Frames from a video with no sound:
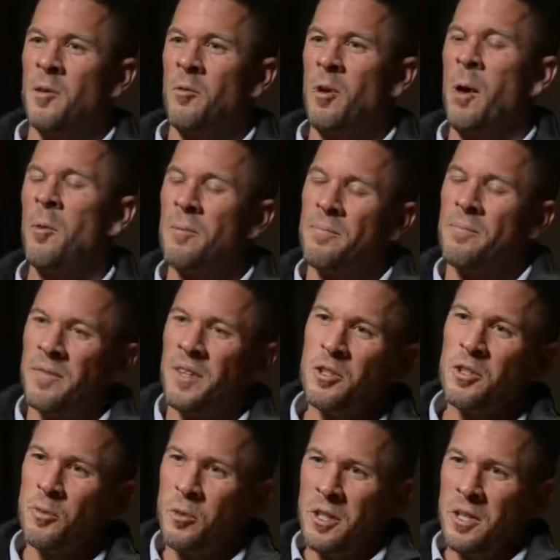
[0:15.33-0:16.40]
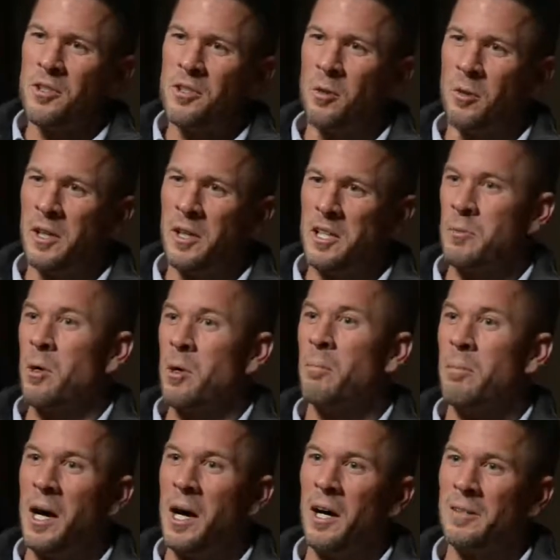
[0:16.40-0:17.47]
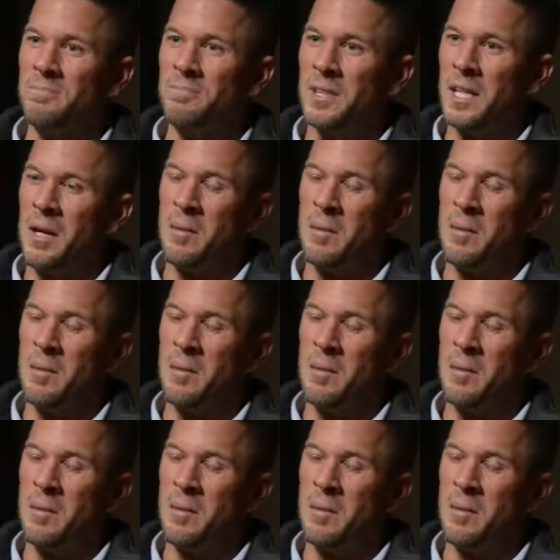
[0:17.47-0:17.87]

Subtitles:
Robert, this week's story is about Baal.